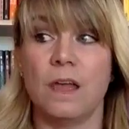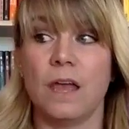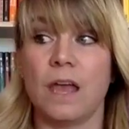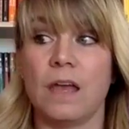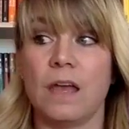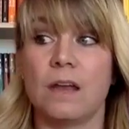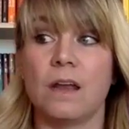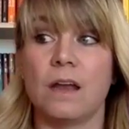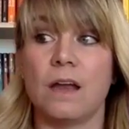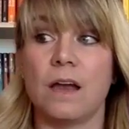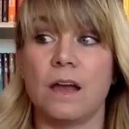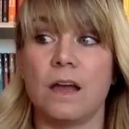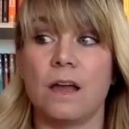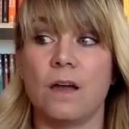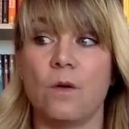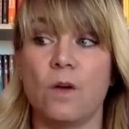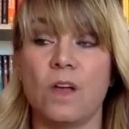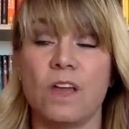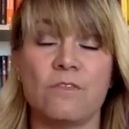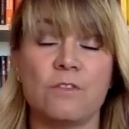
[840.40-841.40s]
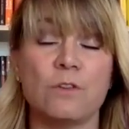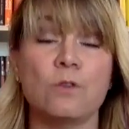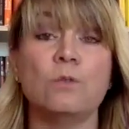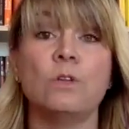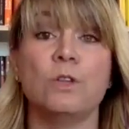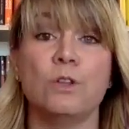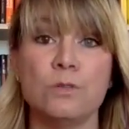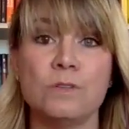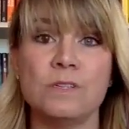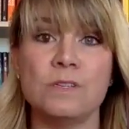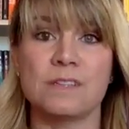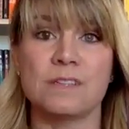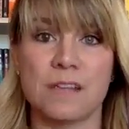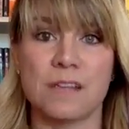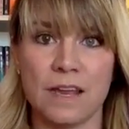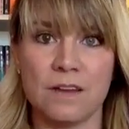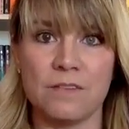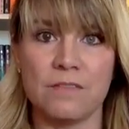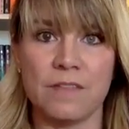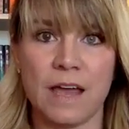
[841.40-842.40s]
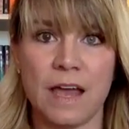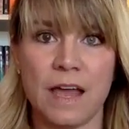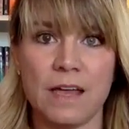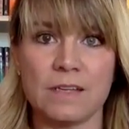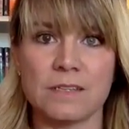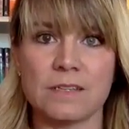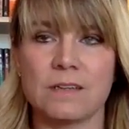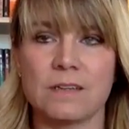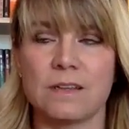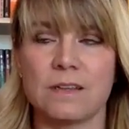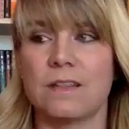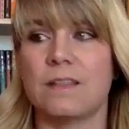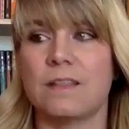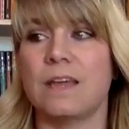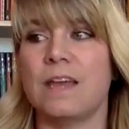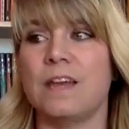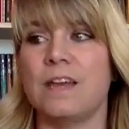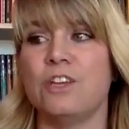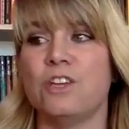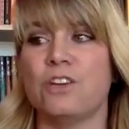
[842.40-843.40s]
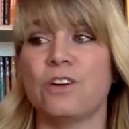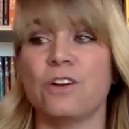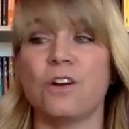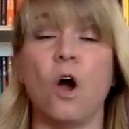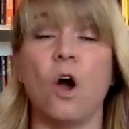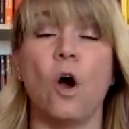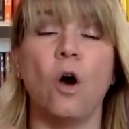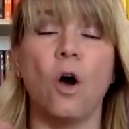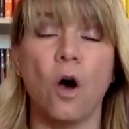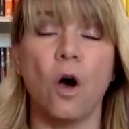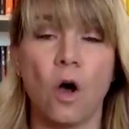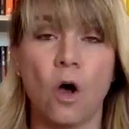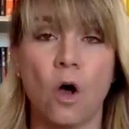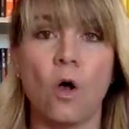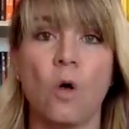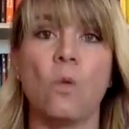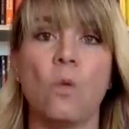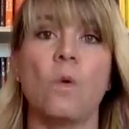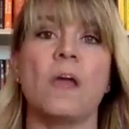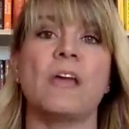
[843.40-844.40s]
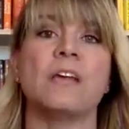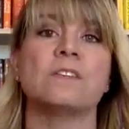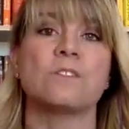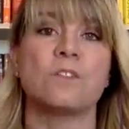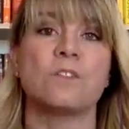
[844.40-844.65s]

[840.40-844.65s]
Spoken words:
And if you lose sight of that, then you're always